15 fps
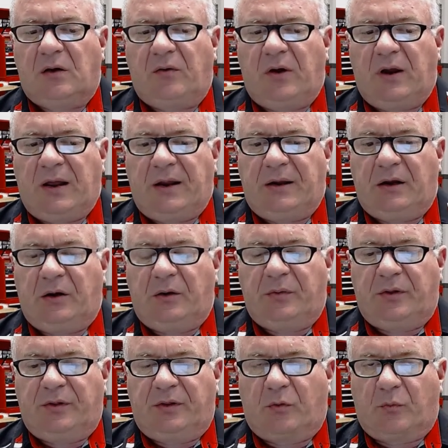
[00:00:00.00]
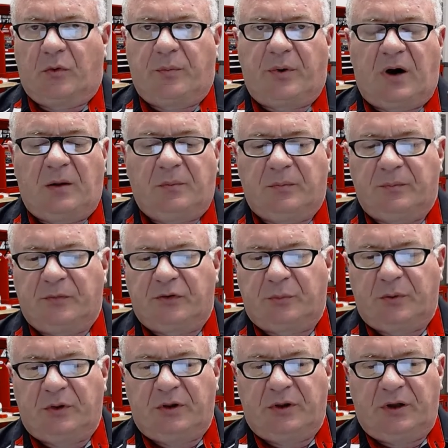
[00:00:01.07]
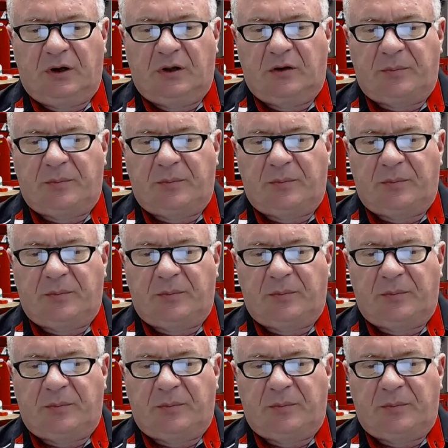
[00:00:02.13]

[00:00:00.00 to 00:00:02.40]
Well, I know that there were problems with the uh,